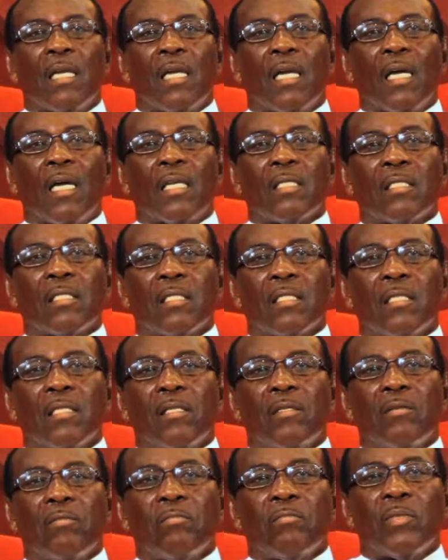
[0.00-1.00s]
and
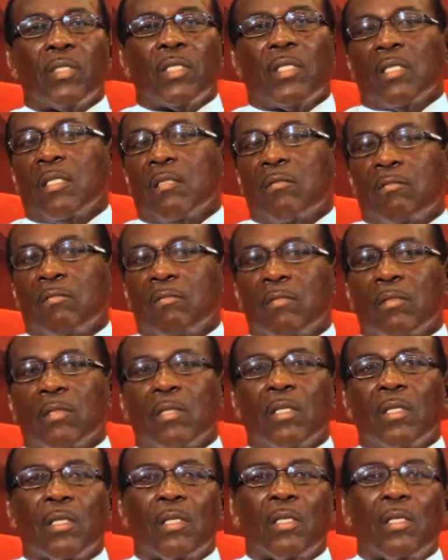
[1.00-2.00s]
be
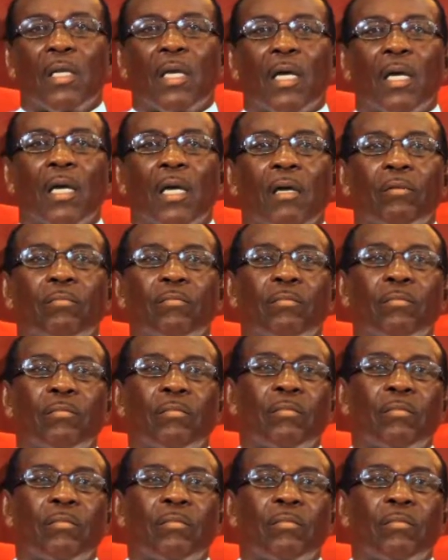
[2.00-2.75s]
um,